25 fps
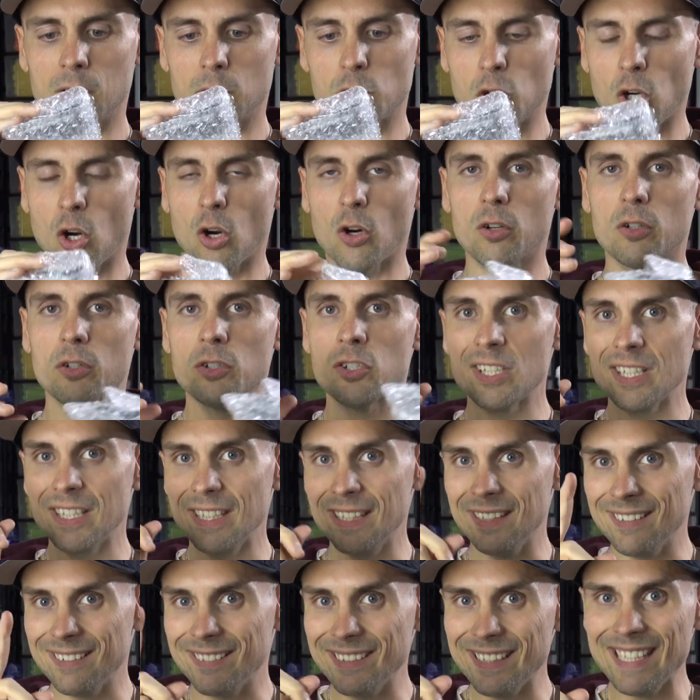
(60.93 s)
Charge
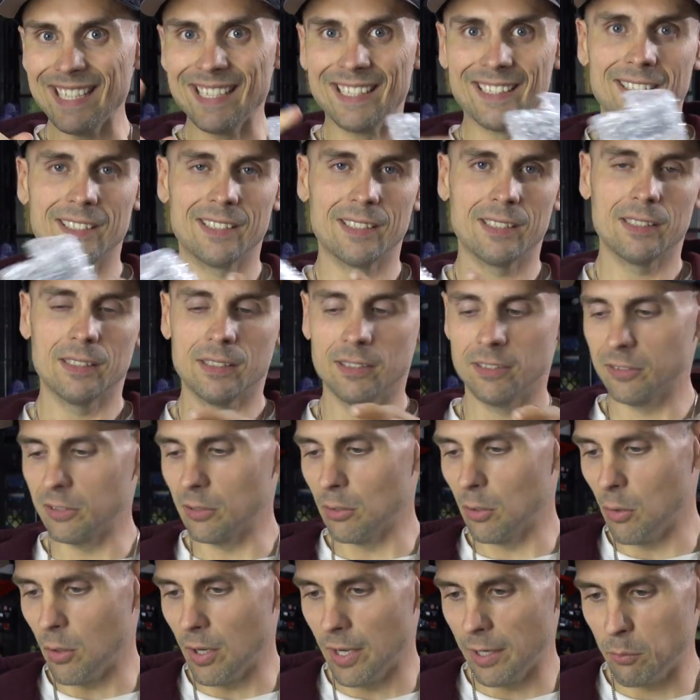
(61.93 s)
Elite.
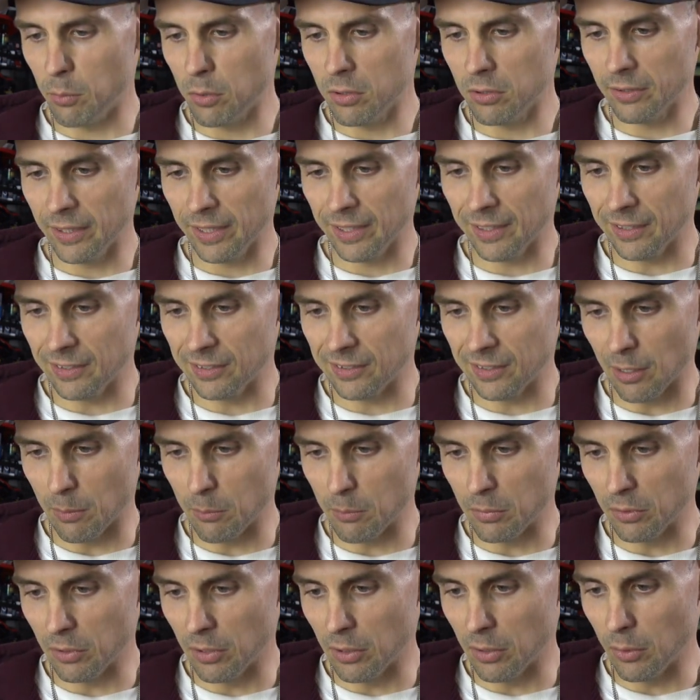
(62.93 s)
So I will link this down
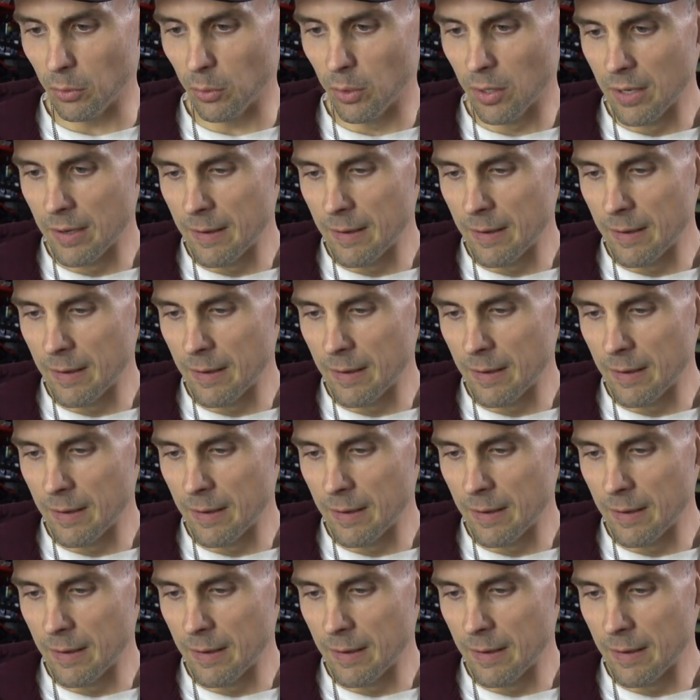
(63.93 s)
below.